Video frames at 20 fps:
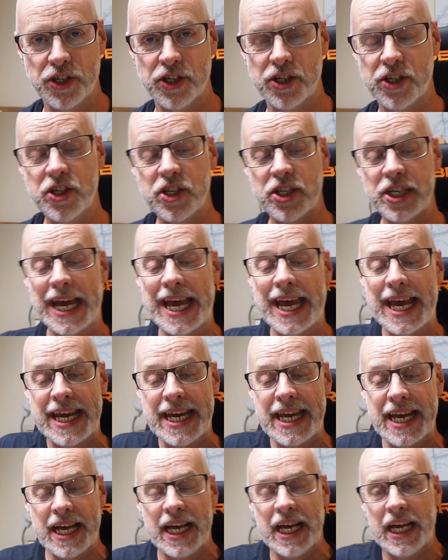And today
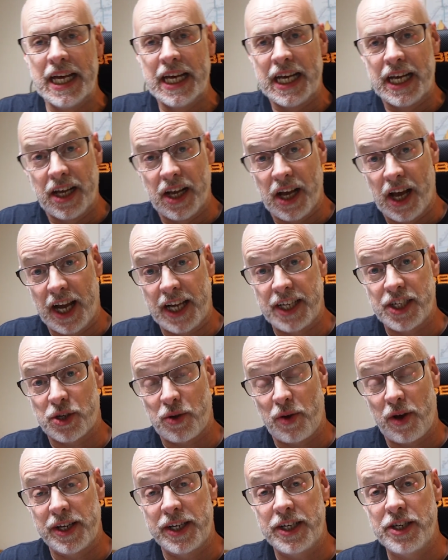it's
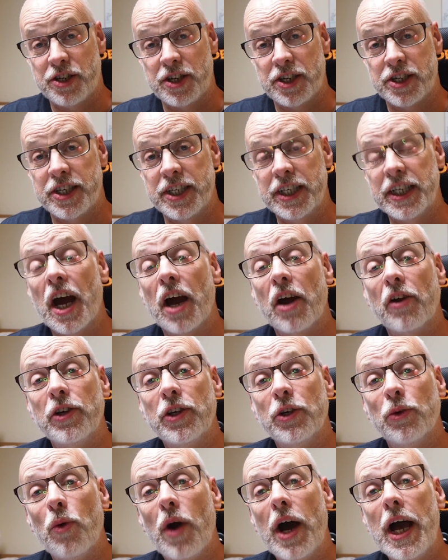quite an interesting car in
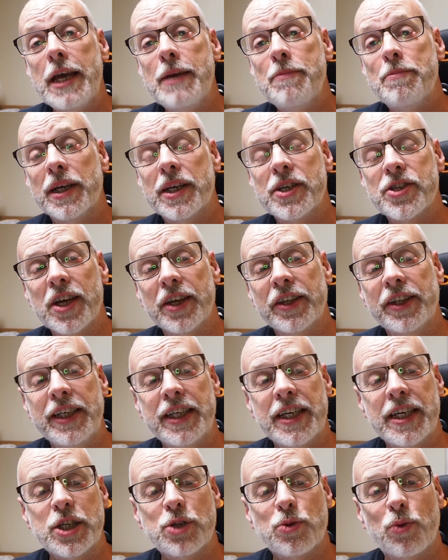a way because I
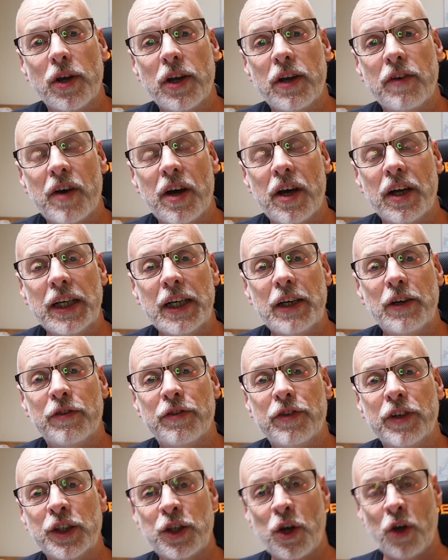think it's one of our little
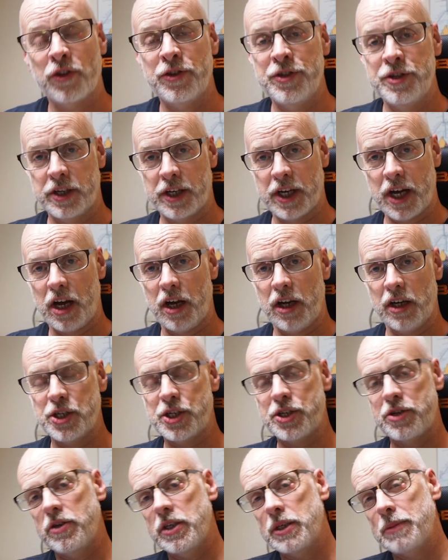forgotten cars.
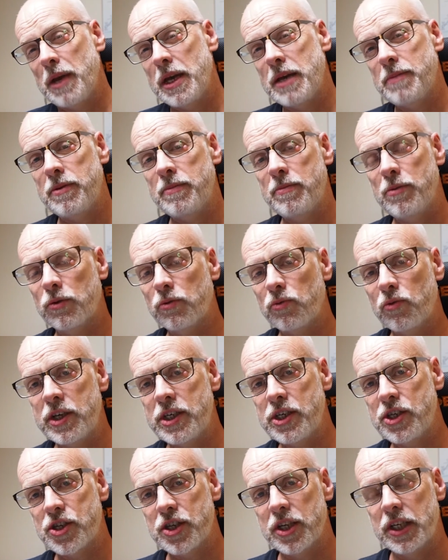So it's maybe more
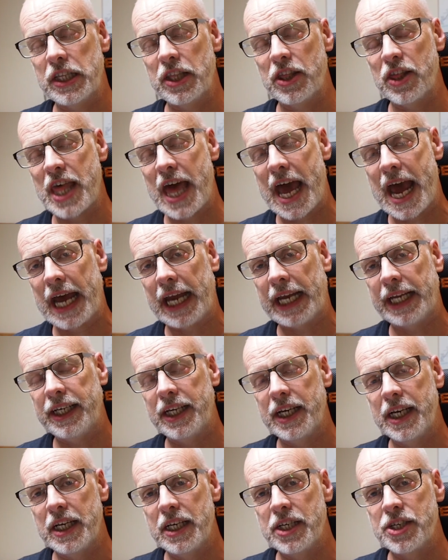recent than
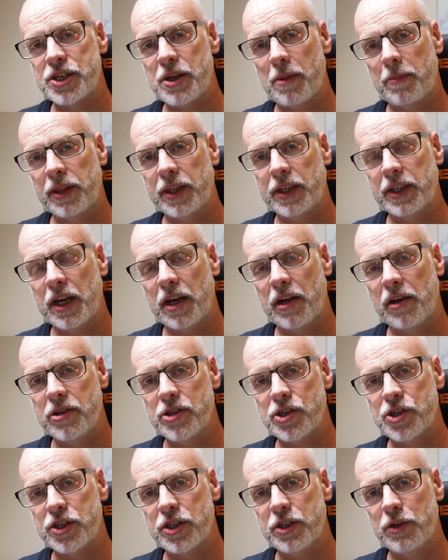some of the
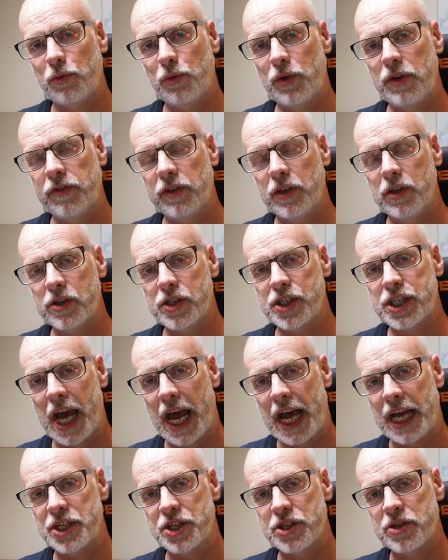cars that we've looked
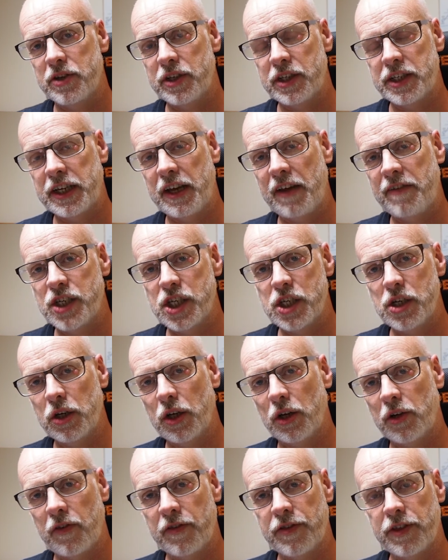at. So it gives you a
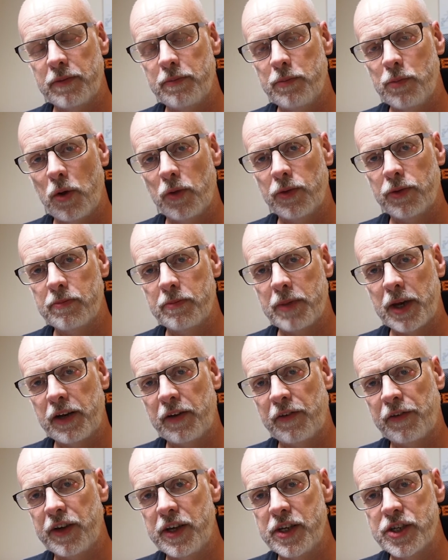lot of the modern
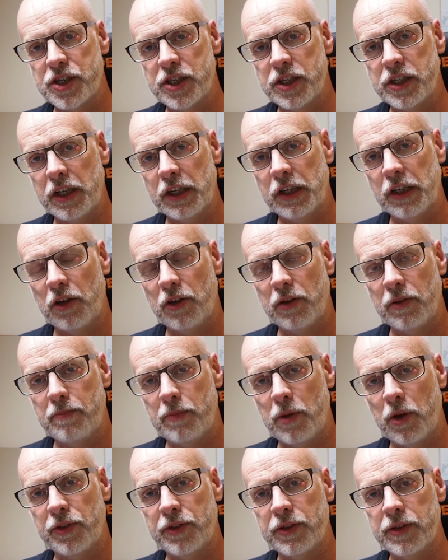benefits and the
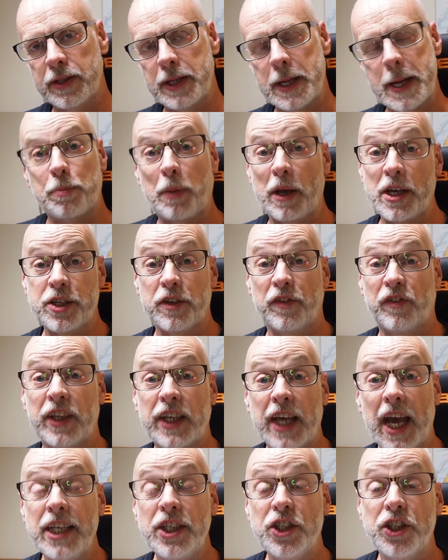modern
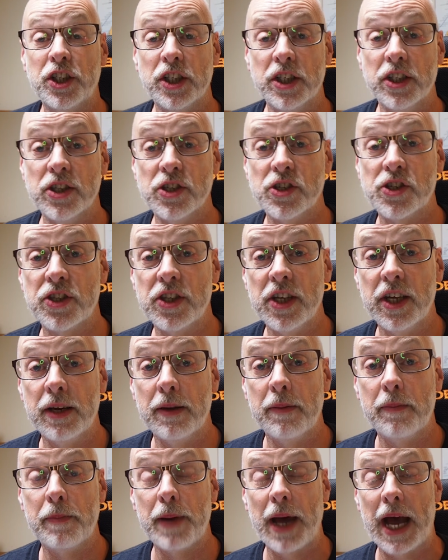specifications that
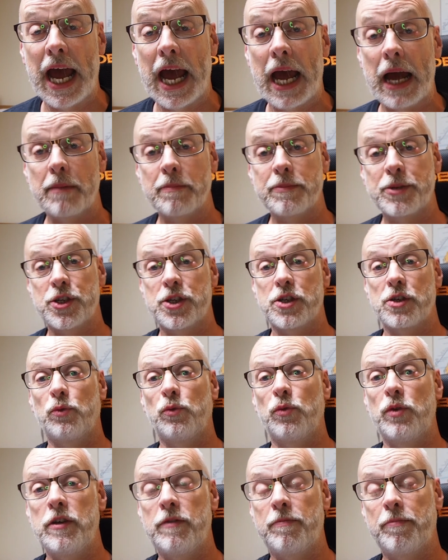perhaps
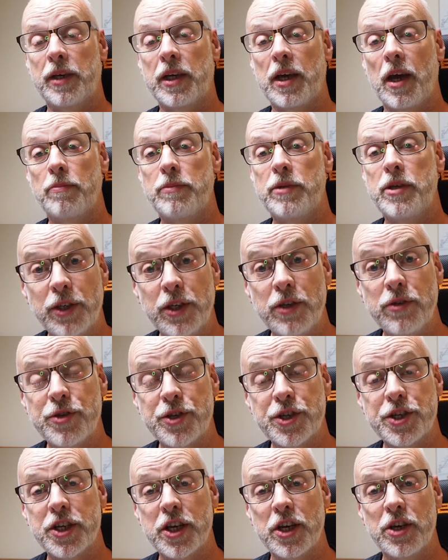we've become
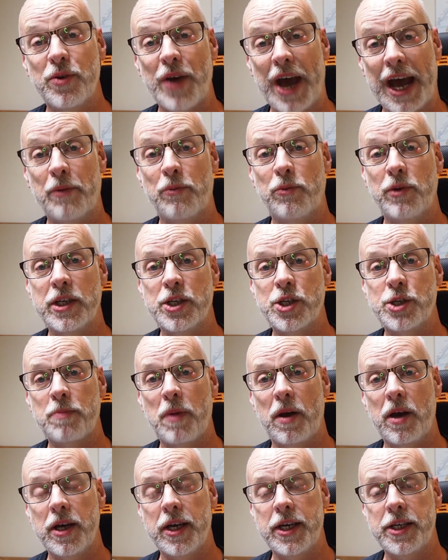used to and we
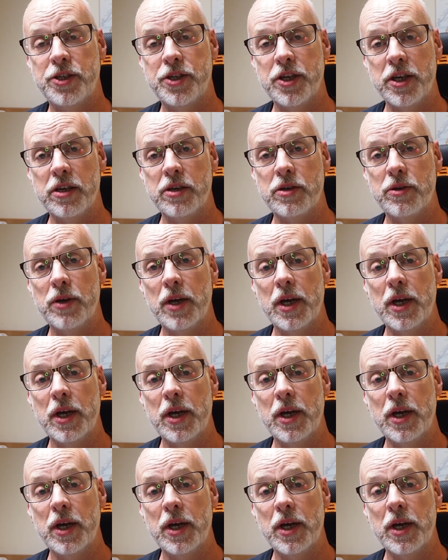aspire to.